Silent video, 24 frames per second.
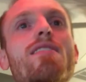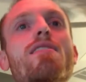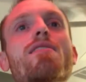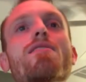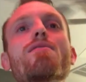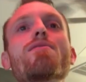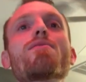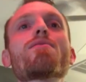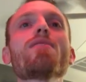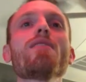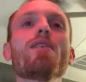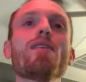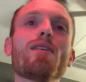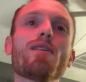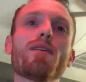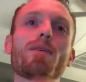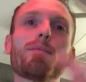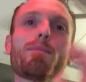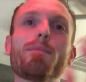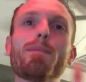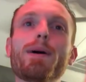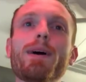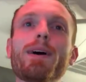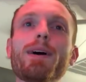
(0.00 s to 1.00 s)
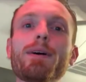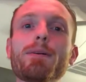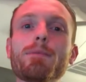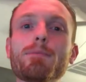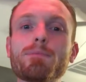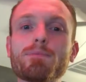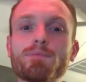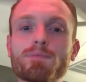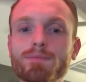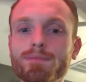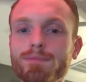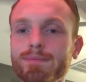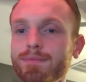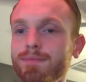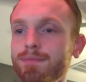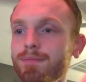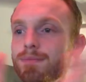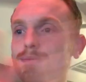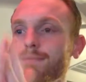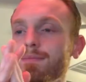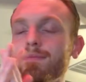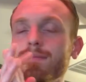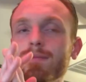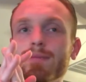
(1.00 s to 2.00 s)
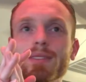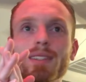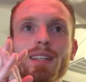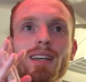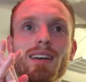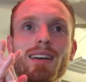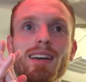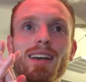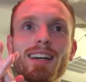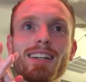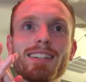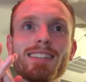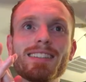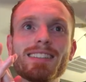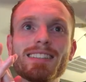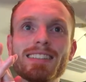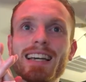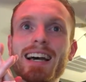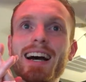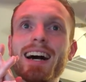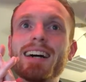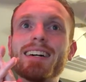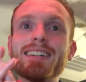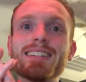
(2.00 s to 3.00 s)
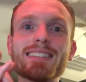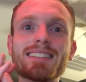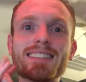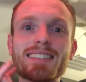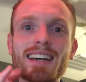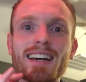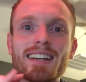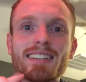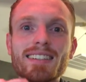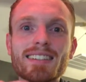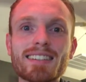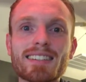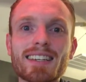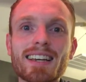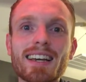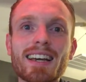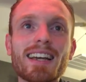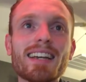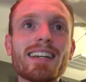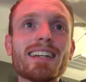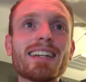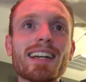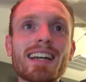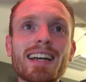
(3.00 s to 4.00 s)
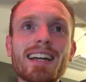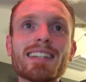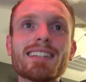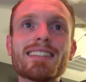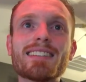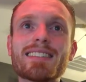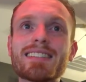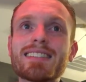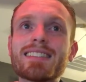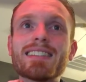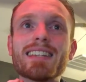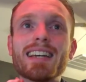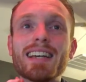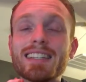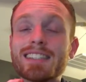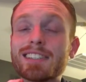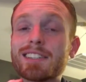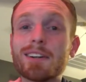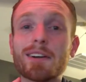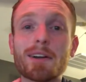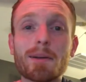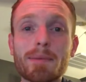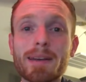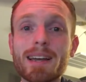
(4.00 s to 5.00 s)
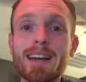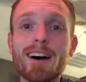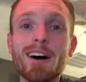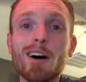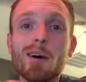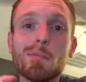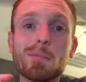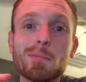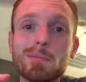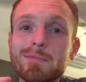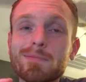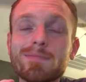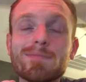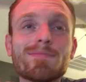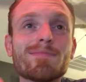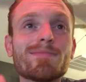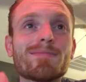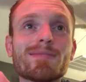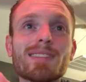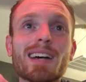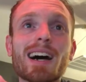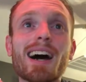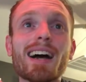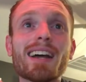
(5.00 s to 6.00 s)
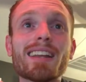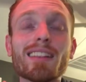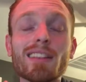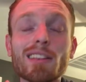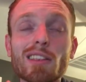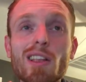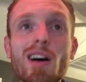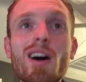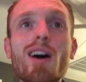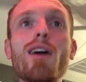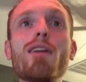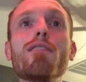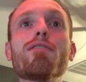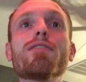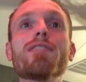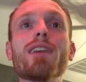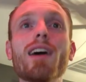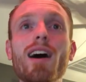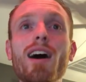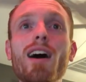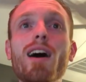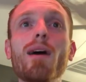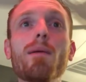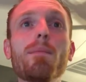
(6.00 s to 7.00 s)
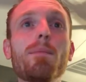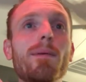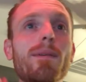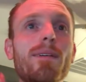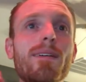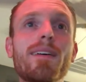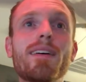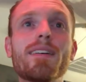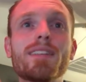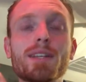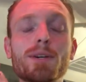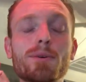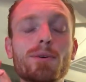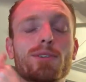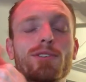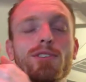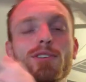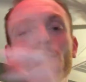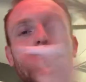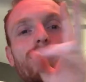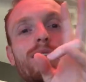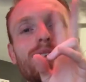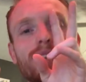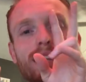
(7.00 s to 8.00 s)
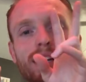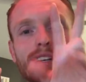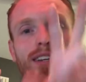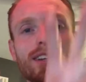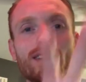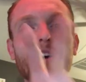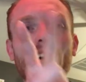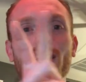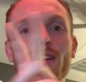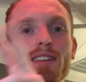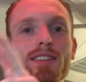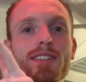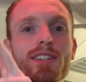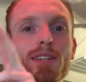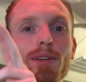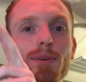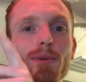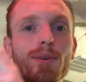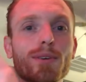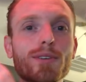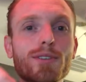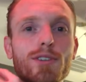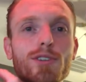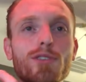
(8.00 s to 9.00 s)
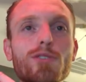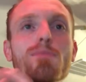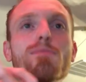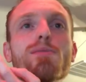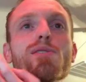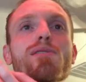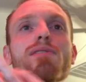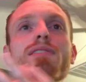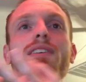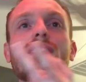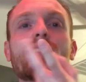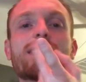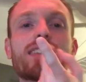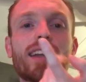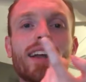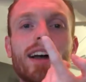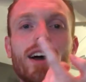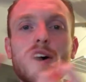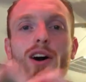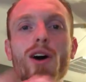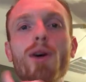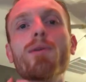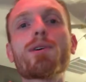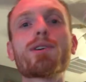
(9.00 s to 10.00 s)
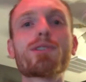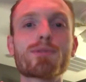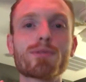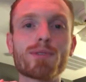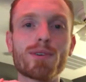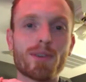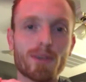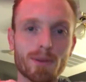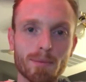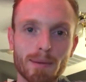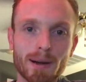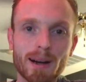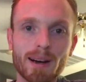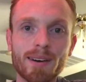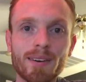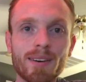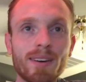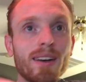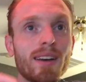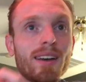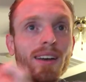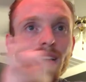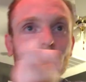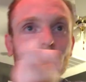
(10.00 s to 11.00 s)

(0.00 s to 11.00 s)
know, but yeah, sad to say, it's gonna be Up. I love Up. In college, there were two movies that I always wrote about,